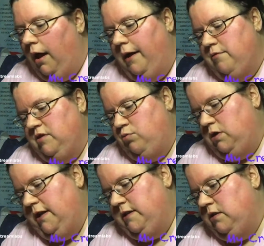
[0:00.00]
I was
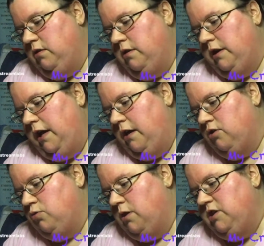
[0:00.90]
relaxing on the
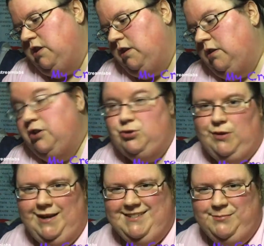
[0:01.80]
couch watching The
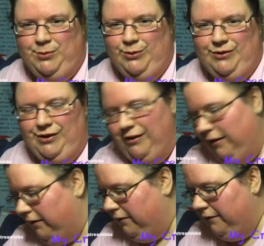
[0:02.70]
Transporter
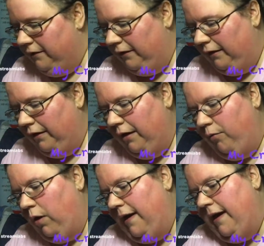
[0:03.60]

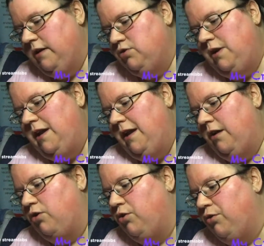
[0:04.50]
and drinking
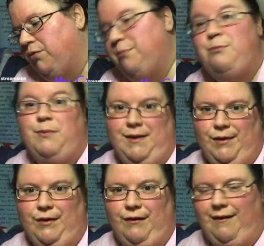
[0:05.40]
a cold
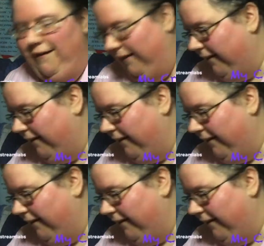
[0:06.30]
beer